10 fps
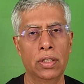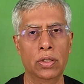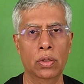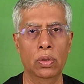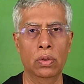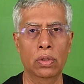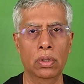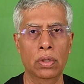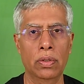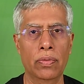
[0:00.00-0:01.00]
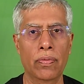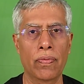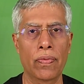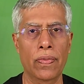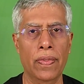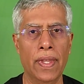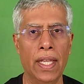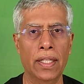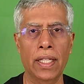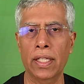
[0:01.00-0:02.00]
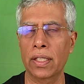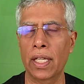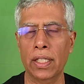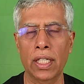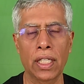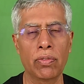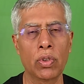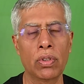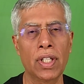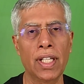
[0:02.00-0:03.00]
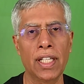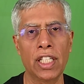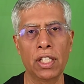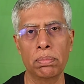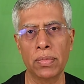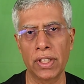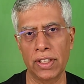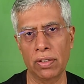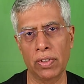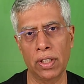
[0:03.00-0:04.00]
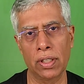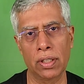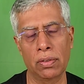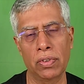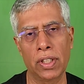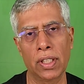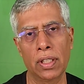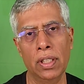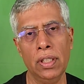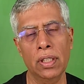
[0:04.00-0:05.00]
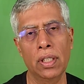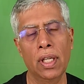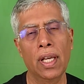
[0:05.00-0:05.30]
So, and that can give you a really deep merging with the earth.